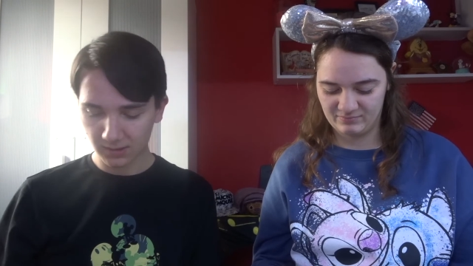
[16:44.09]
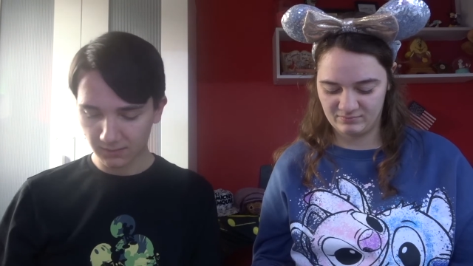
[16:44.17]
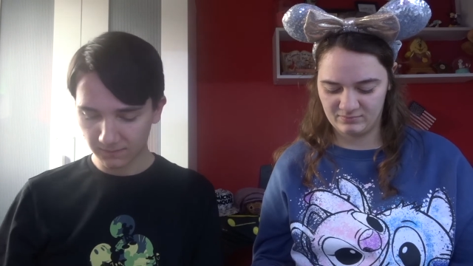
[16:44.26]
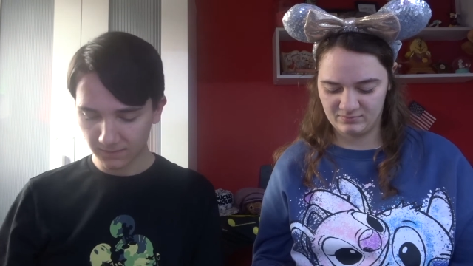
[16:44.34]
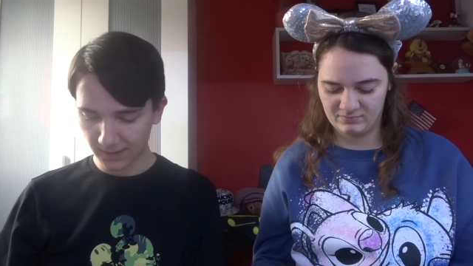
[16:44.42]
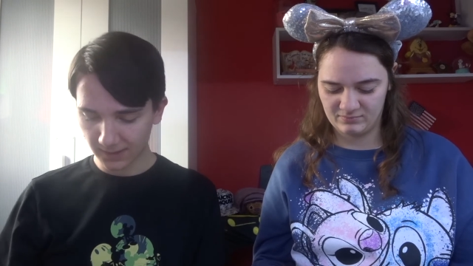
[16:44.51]

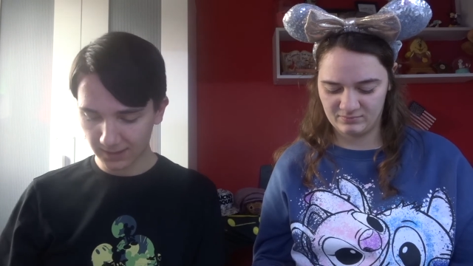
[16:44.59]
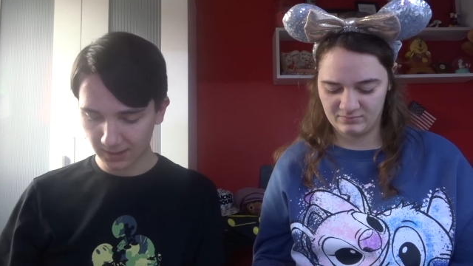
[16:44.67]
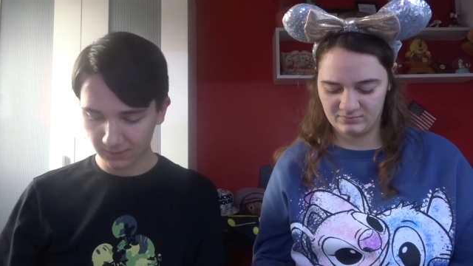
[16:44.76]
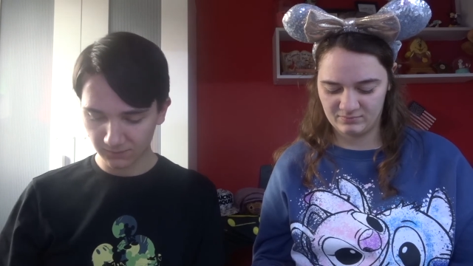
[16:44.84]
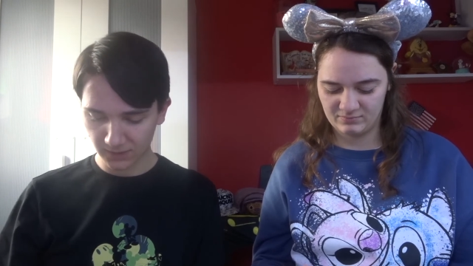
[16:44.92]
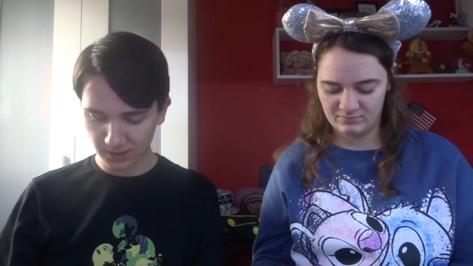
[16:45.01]
Speaker 1: funny
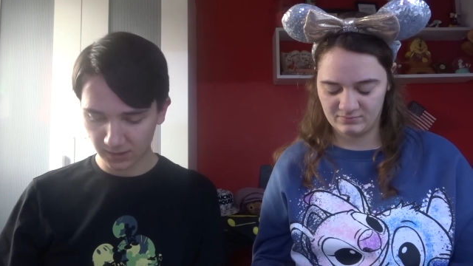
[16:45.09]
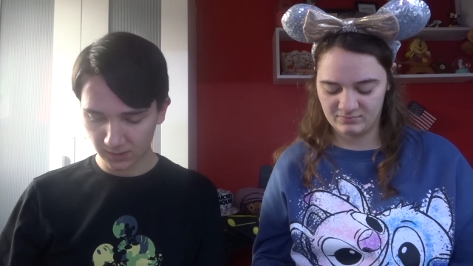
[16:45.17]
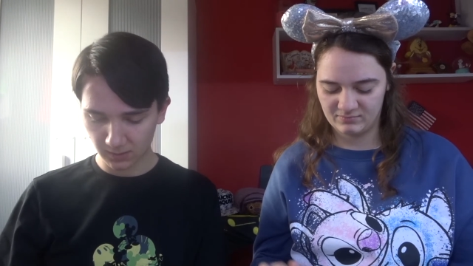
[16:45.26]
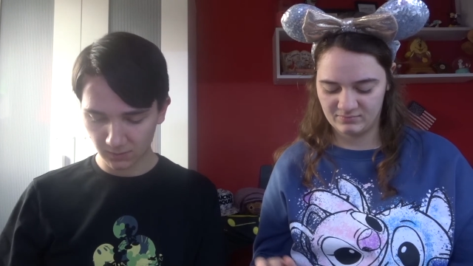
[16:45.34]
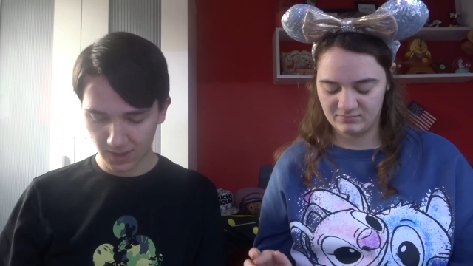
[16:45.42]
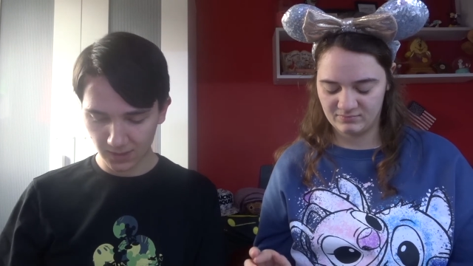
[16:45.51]
and really
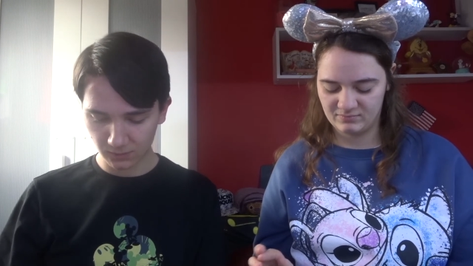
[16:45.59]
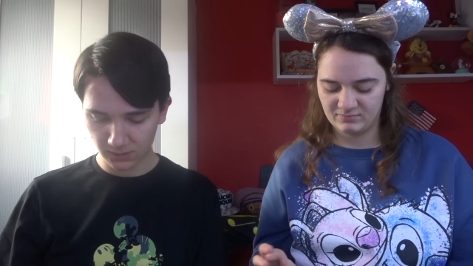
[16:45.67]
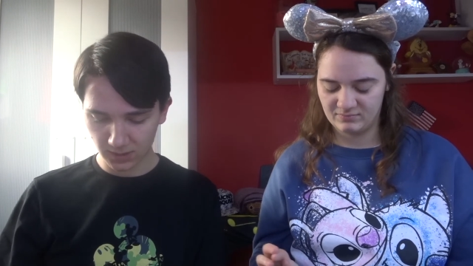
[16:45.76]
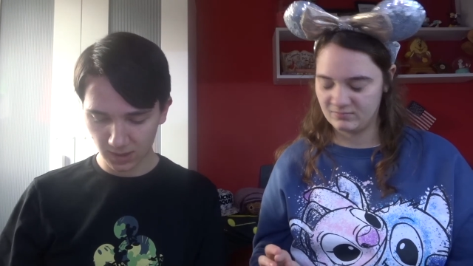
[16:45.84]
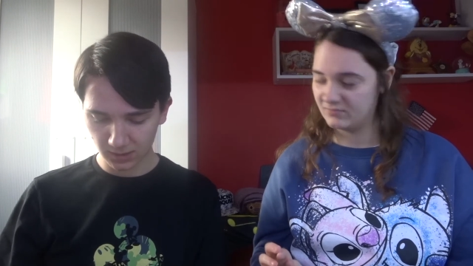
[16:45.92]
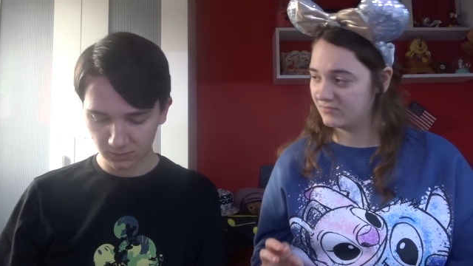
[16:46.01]
cute and
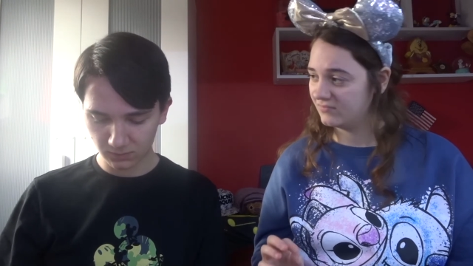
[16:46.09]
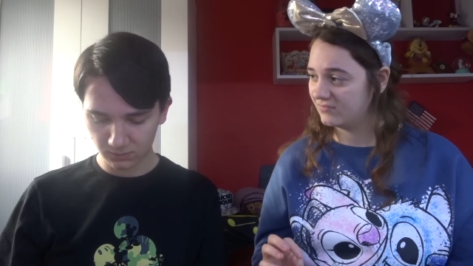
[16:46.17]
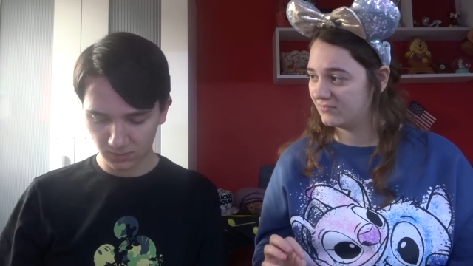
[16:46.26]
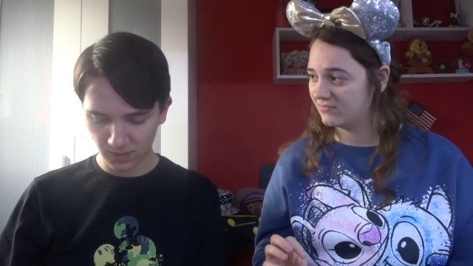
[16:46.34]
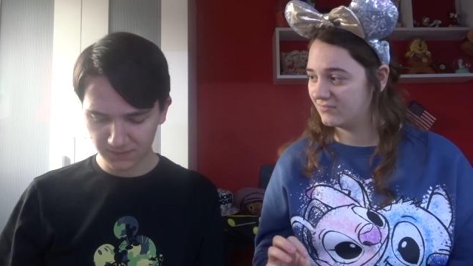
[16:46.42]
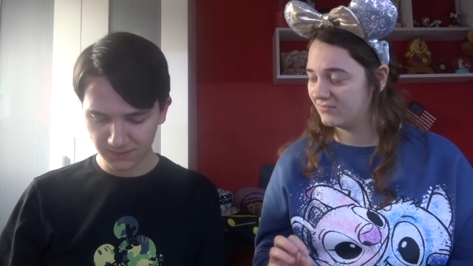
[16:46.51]
also
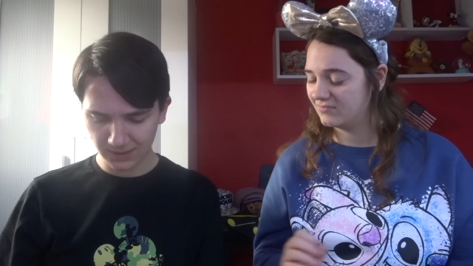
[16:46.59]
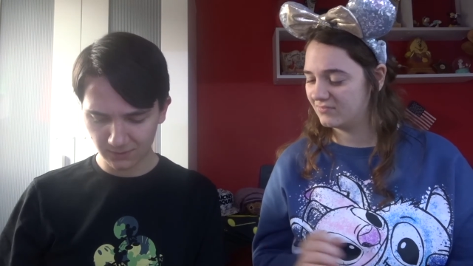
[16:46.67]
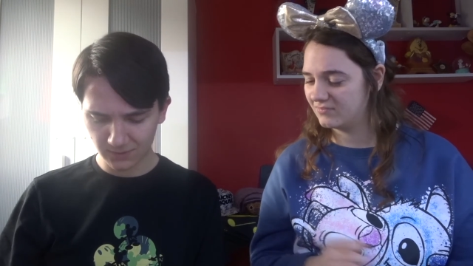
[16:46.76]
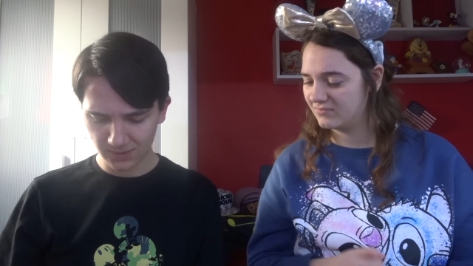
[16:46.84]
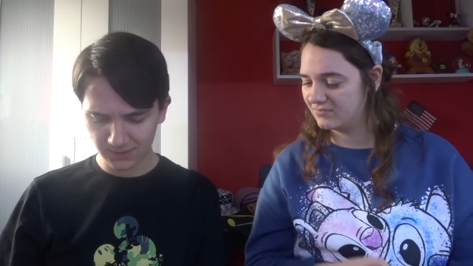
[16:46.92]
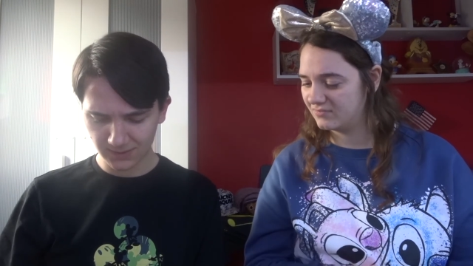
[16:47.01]
I think it
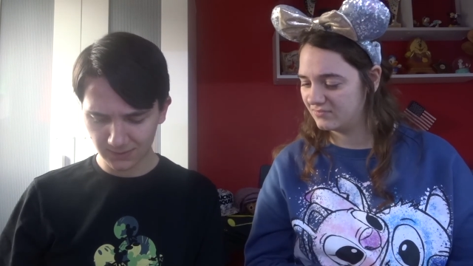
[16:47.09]
was a